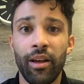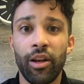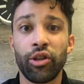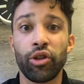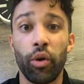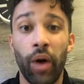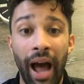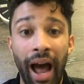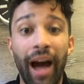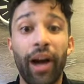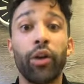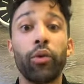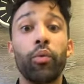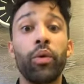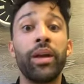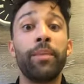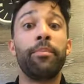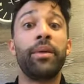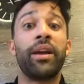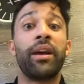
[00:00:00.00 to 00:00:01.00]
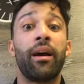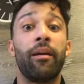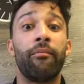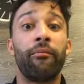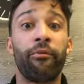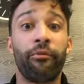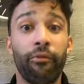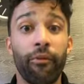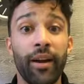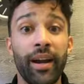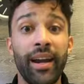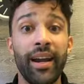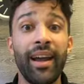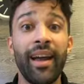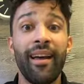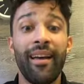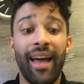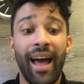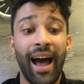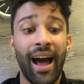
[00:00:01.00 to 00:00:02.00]
So, how do we become
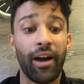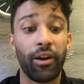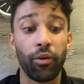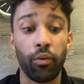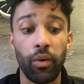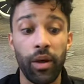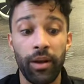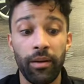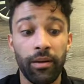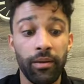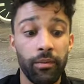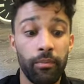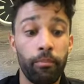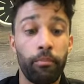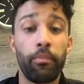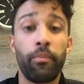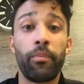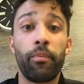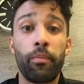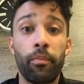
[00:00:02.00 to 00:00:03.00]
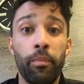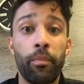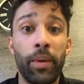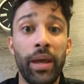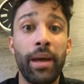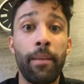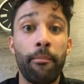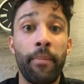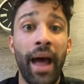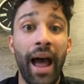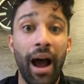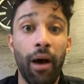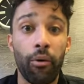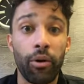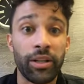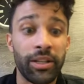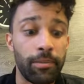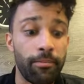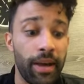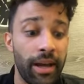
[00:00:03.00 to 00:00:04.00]
free? How do we be
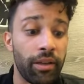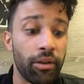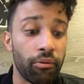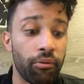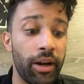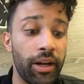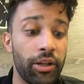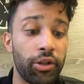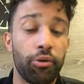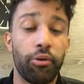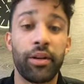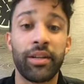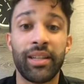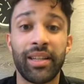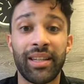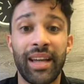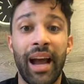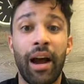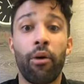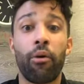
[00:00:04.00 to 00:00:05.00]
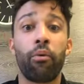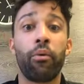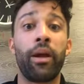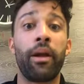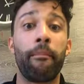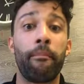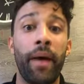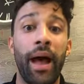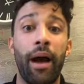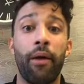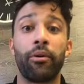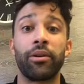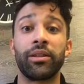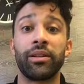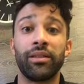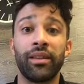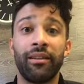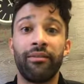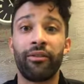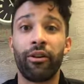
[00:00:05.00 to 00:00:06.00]
empowered to make the right choices? How are we empowered
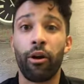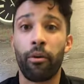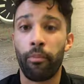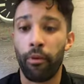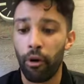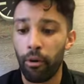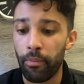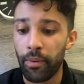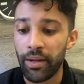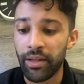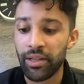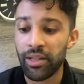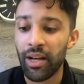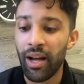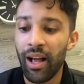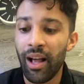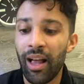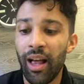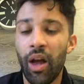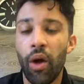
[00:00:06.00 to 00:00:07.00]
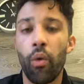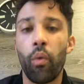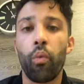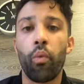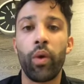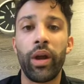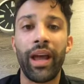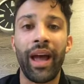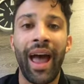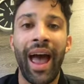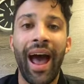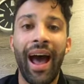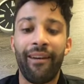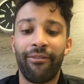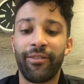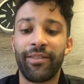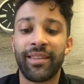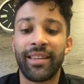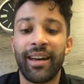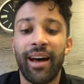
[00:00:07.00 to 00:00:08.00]
to live in our purpose? we
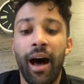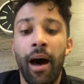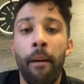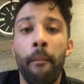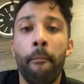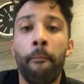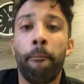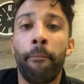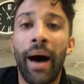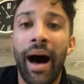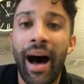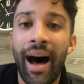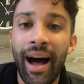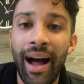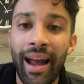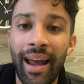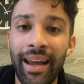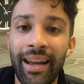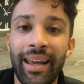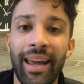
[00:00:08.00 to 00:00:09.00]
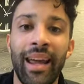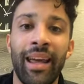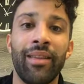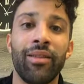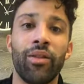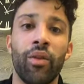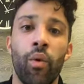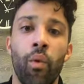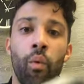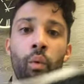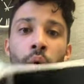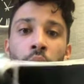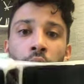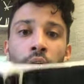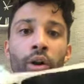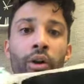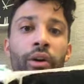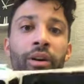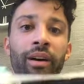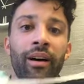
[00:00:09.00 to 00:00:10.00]
have to abide in the
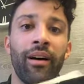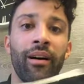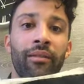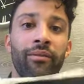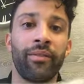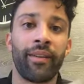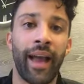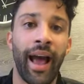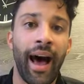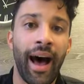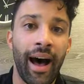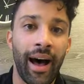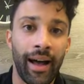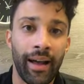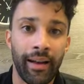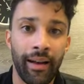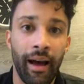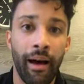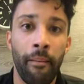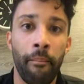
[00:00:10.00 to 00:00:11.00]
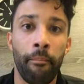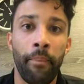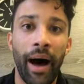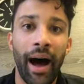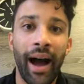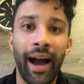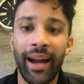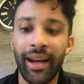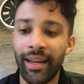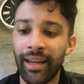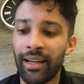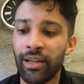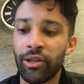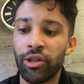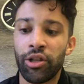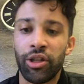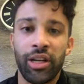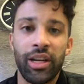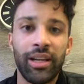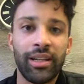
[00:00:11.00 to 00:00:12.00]
Word of God, abide
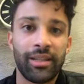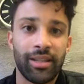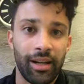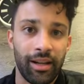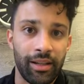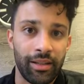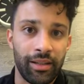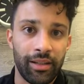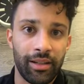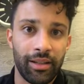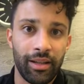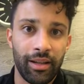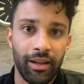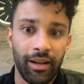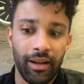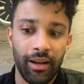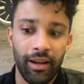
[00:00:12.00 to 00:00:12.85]
in Jesus.